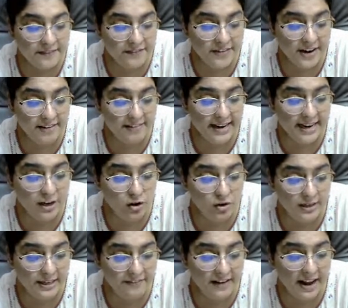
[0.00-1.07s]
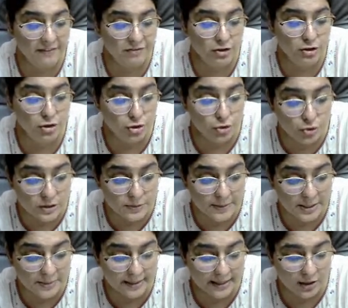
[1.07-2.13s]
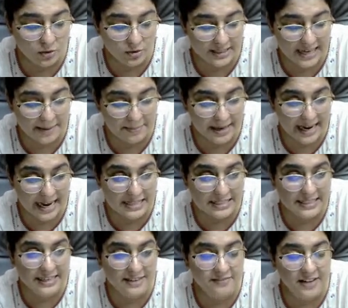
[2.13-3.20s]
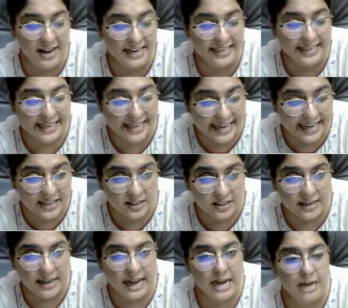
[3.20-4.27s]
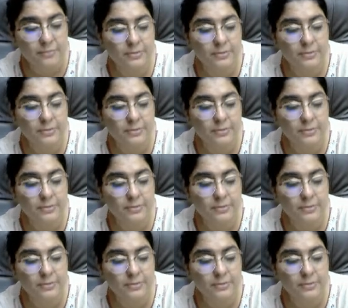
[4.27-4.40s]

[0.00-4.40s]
Very good. If I have to choose between glutamic acid and valine, I